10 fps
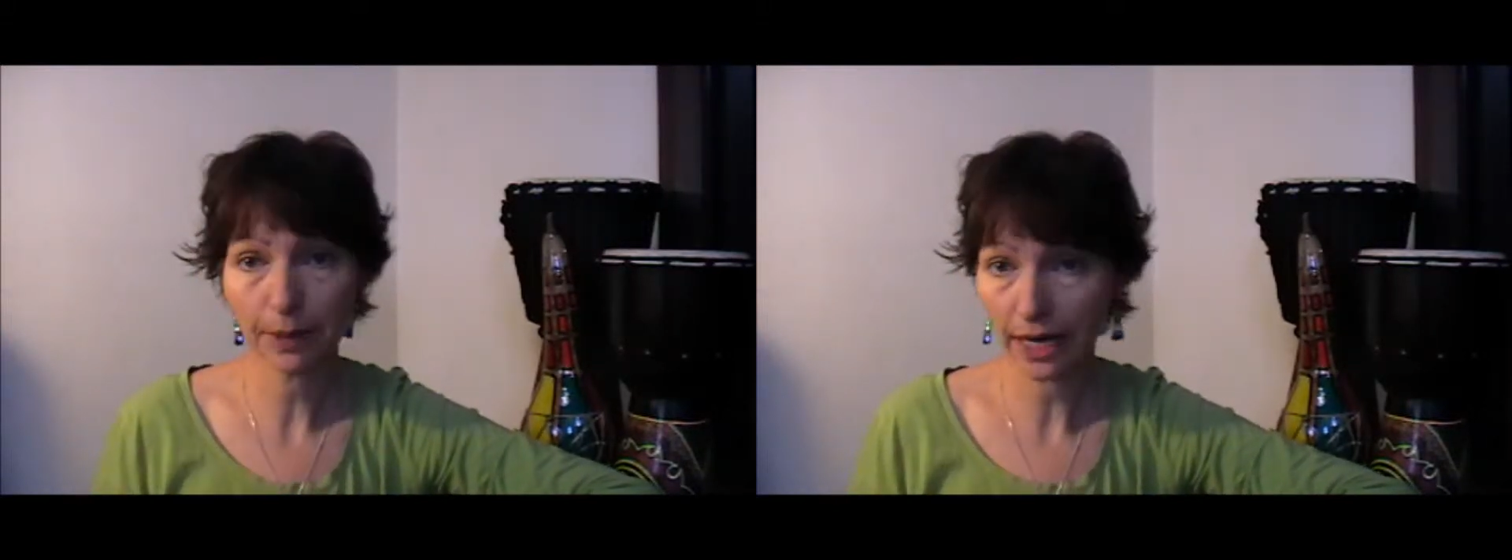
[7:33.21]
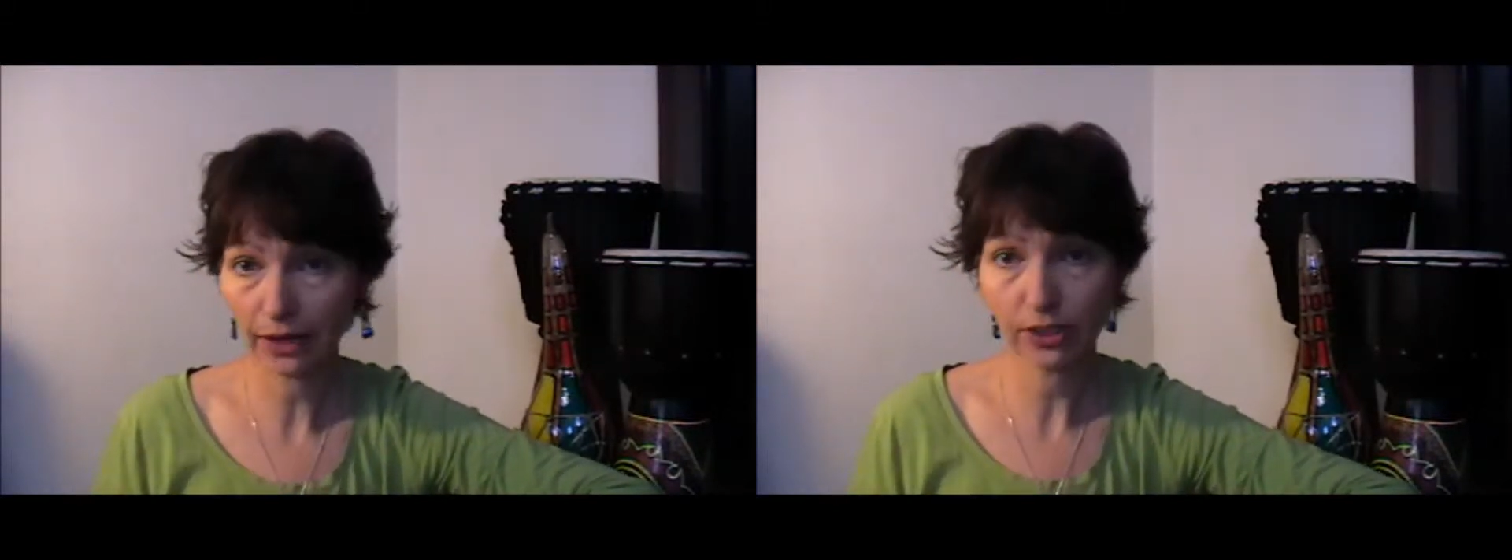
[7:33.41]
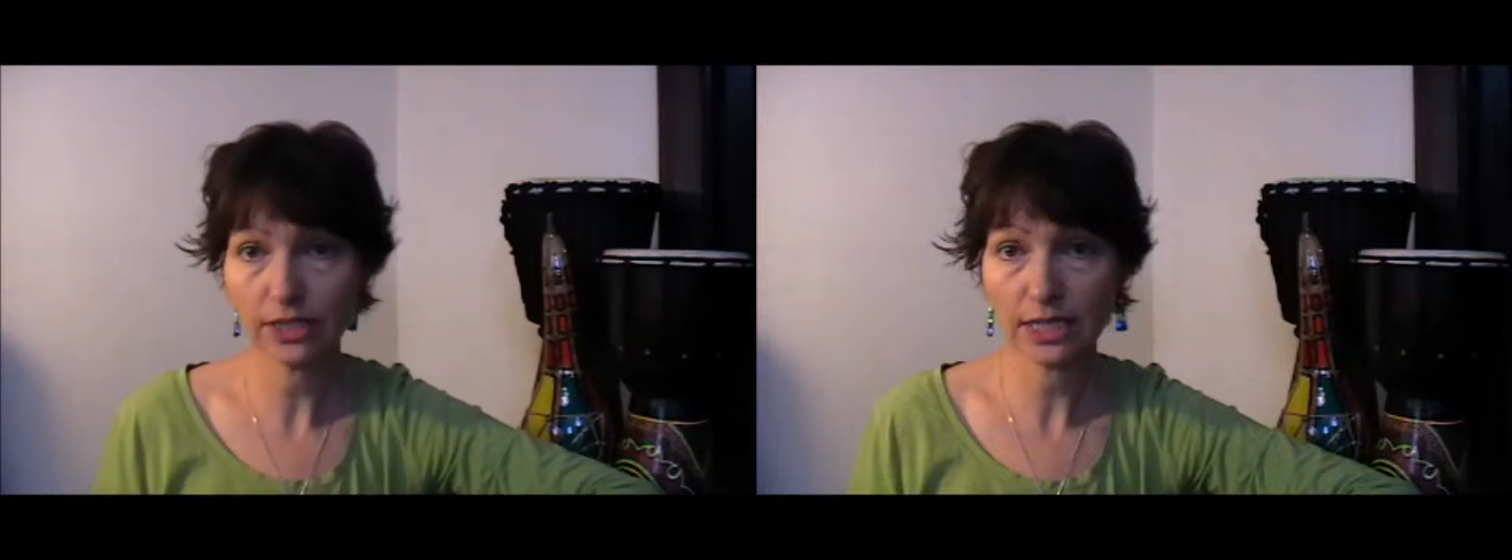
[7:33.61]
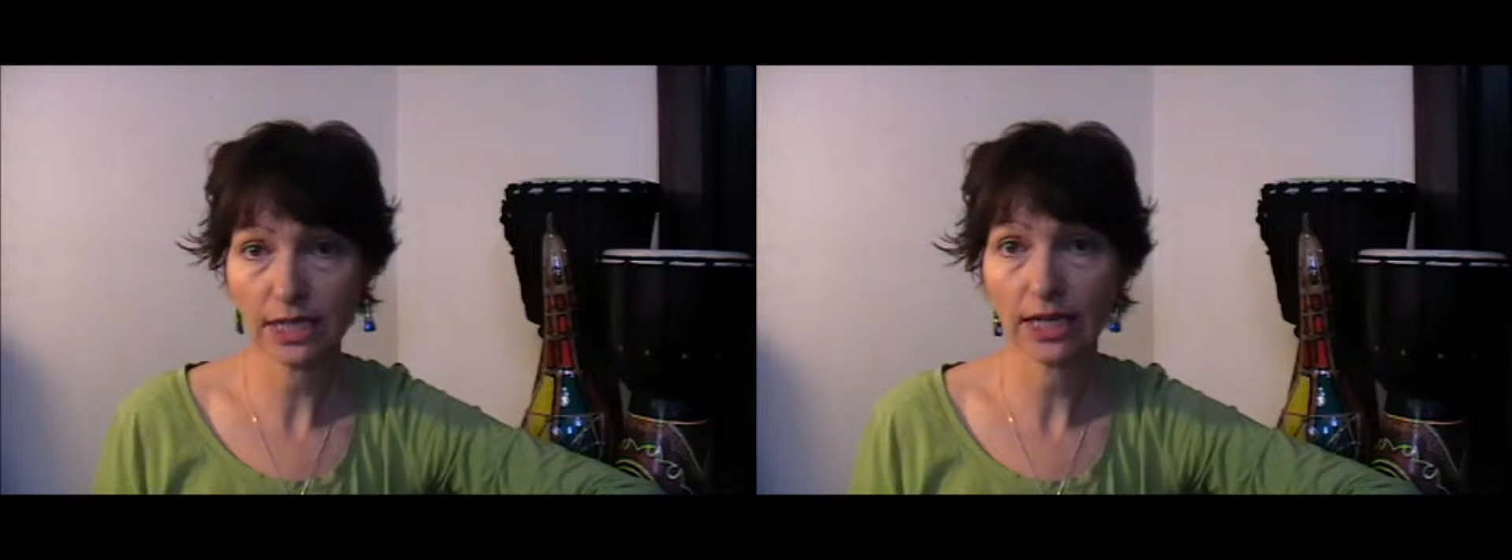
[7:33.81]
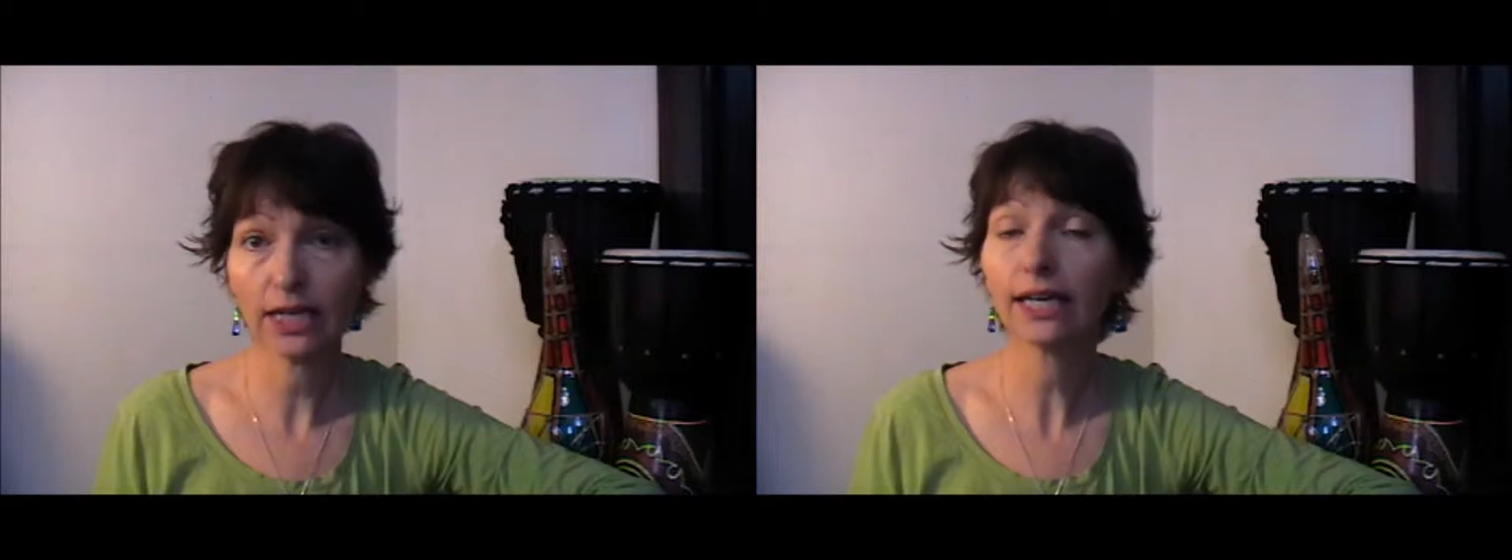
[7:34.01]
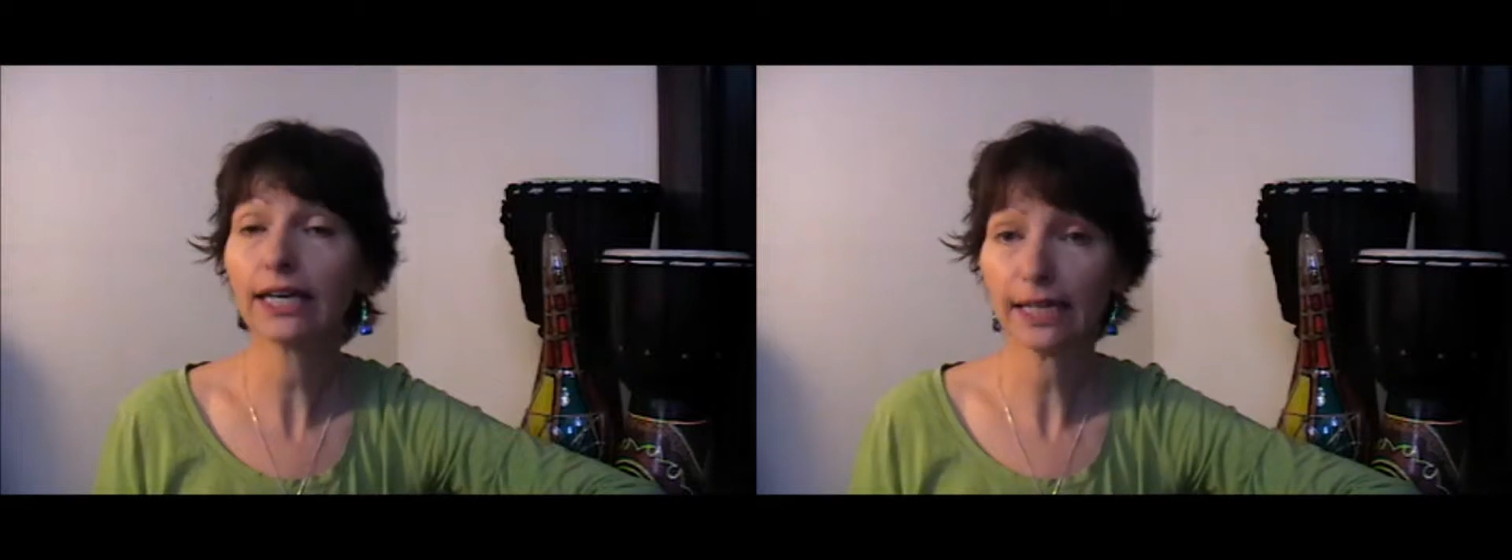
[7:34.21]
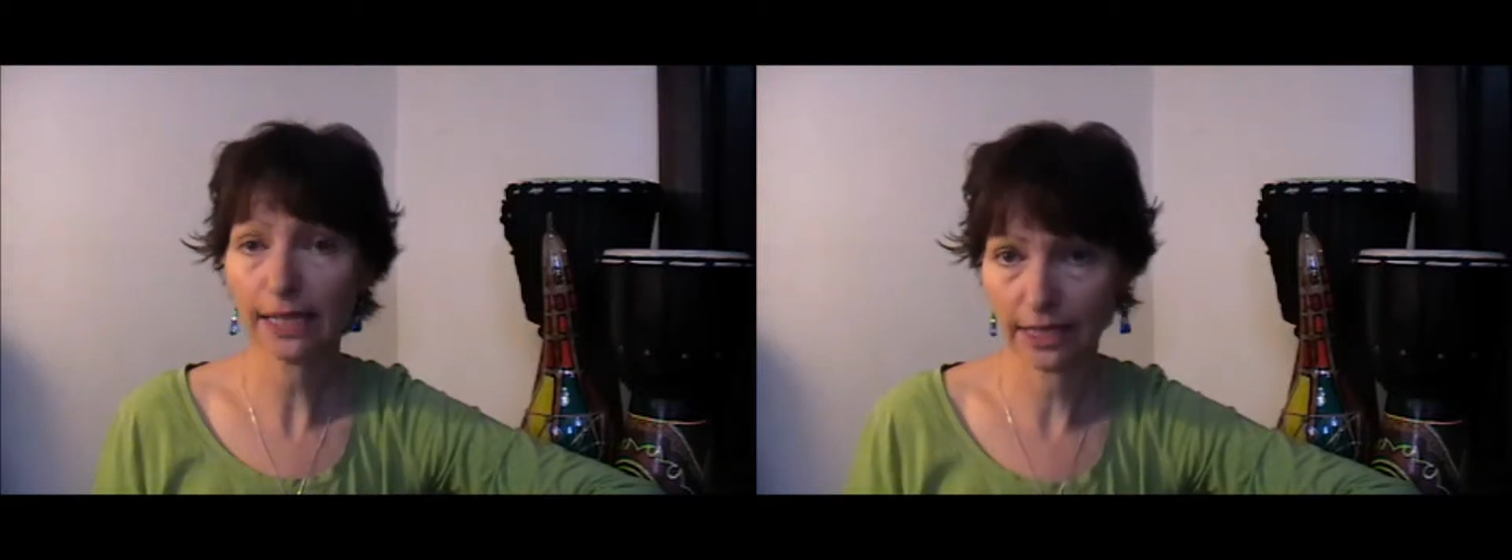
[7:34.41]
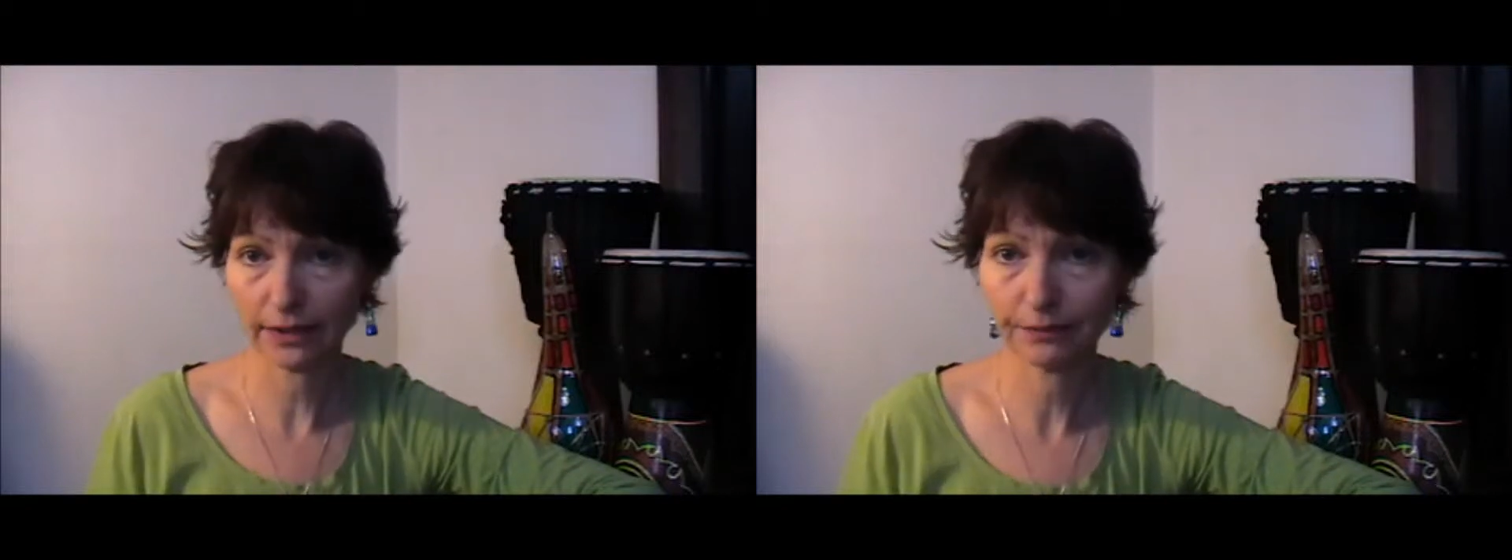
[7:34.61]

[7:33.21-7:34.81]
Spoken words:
parenting in.